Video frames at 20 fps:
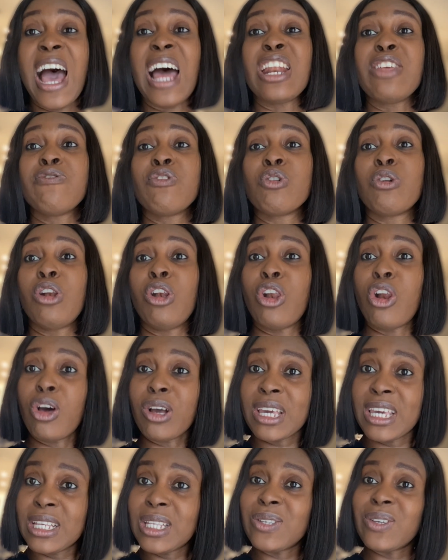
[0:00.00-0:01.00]
And if you're
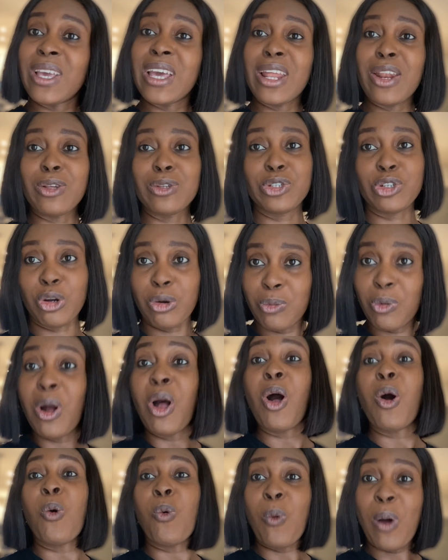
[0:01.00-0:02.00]
lucky to get a job
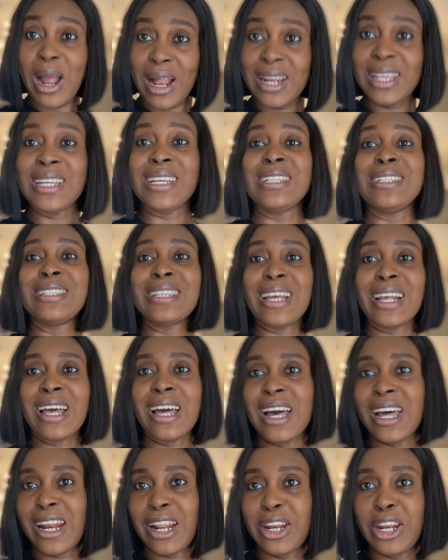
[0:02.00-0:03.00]
while inside
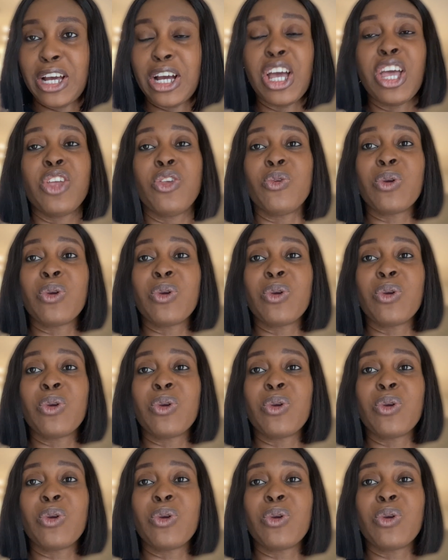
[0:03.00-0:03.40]
Canada,